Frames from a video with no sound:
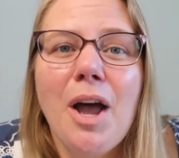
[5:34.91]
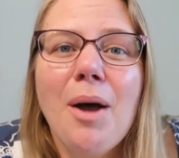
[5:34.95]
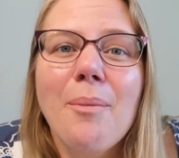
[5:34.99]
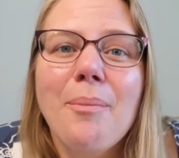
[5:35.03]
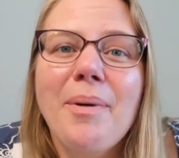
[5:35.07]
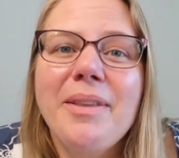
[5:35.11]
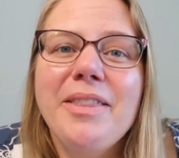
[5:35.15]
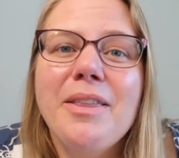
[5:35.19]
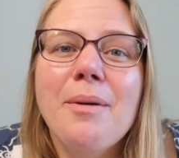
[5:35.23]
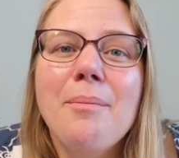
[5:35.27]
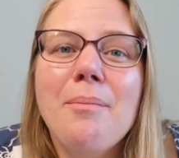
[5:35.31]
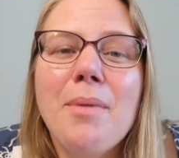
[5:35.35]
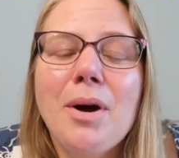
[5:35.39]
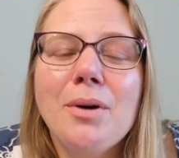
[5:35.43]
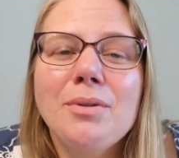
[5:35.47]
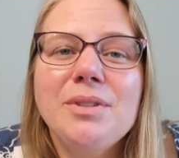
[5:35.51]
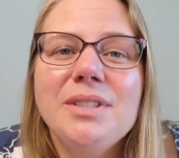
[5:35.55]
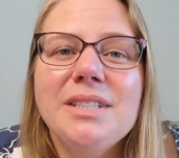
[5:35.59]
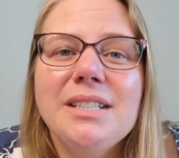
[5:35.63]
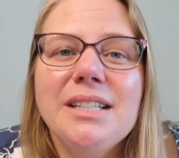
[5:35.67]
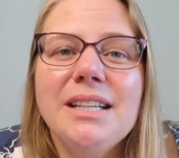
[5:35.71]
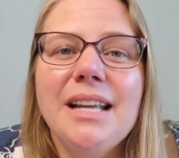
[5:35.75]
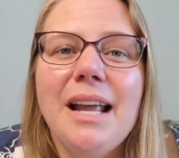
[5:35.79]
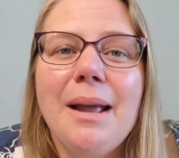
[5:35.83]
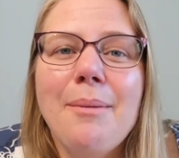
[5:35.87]
But the most
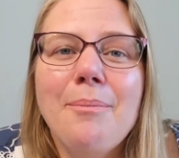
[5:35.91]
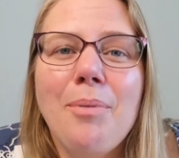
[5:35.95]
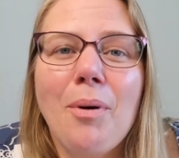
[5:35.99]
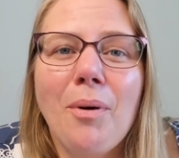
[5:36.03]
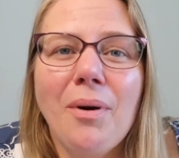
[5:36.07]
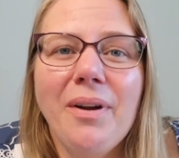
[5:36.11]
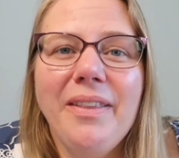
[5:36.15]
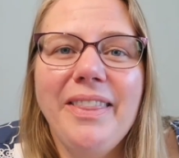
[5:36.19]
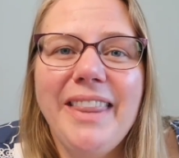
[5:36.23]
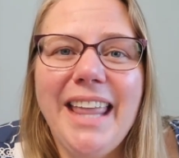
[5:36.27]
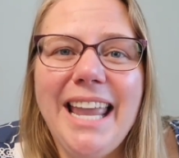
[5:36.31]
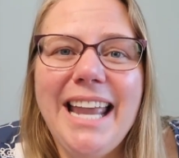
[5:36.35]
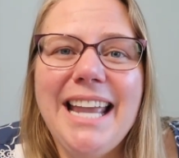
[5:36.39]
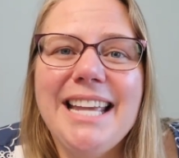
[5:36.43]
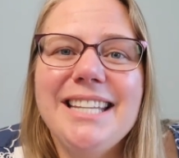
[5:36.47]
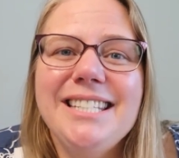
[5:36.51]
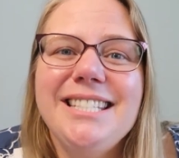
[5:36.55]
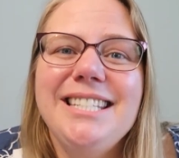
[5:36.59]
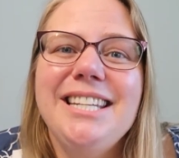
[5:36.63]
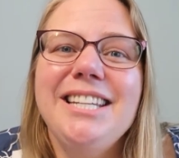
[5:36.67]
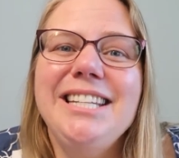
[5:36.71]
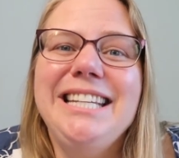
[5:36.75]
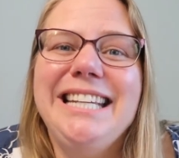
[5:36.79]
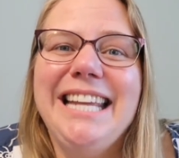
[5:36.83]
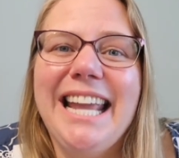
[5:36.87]
important thing is
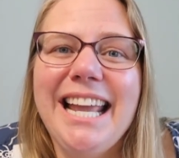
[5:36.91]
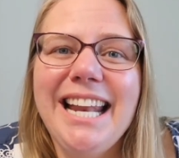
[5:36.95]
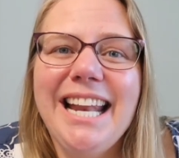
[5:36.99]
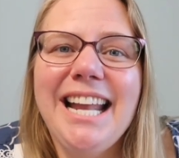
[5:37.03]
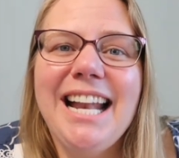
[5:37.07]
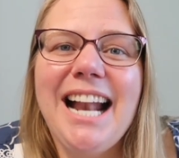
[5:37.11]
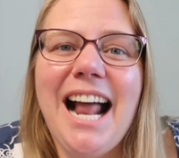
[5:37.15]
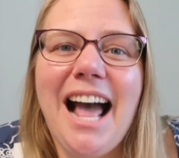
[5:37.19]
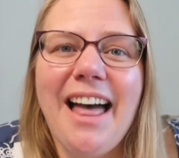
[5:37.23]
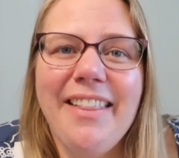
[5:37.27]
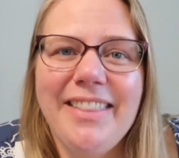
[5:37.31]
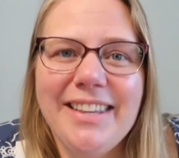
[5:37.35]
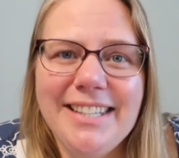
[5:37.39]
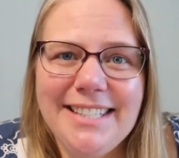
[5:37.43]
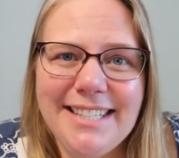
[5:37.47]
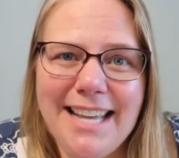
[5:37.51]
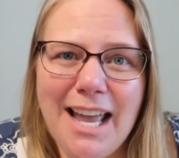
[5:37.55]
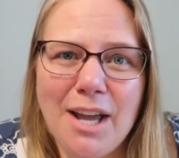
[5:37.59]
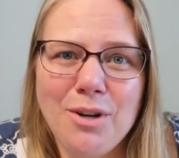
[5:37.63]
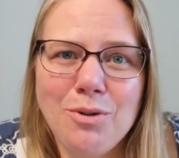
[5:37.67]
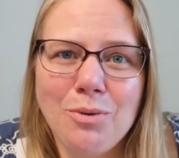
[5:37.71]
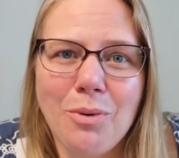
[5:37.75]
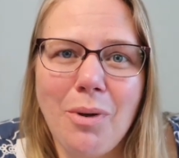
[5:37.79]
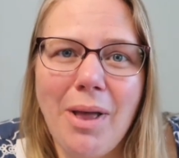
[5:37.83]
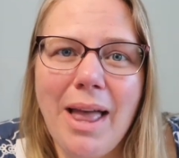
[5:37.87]
to get it on the
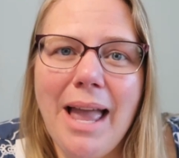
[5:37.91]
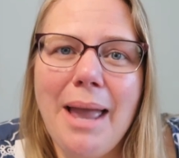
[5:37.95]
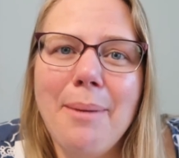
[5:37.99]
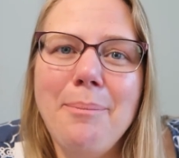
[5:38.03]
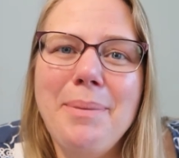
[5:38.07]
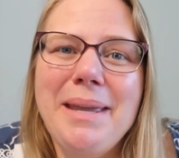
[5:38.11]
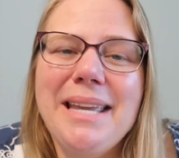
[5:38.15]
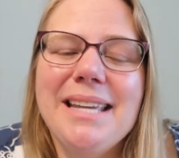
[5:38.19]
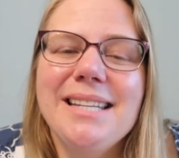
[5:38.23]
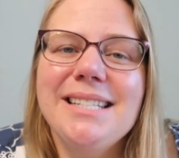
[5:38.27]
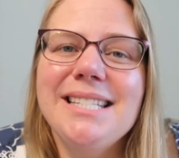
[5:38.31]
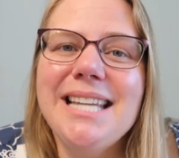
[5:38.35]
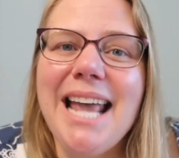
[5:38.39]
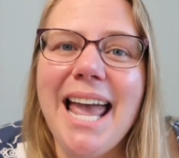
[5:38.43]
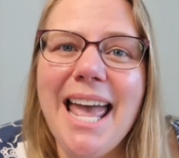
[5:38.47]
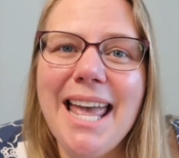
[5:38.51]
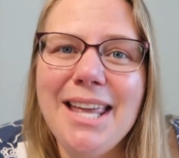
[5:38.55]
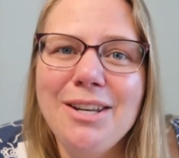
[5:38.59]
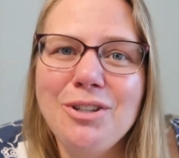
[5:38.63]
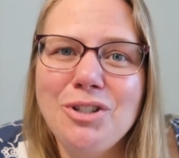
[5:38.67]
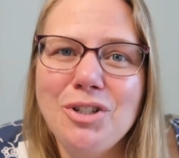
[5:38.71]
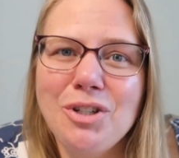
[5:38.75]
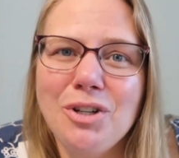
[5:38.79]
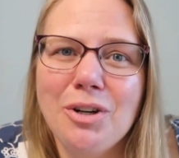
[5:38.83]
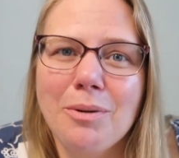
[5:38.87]
schedule and be
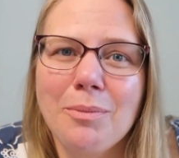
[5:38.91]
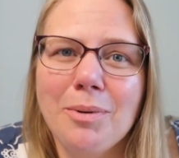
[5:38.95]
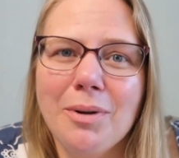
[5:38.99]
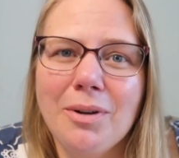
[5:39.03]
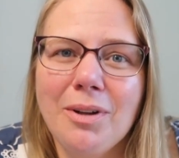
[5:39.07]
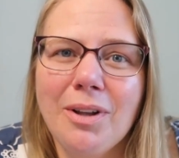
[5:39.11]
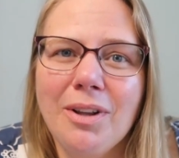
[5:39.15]
intentional.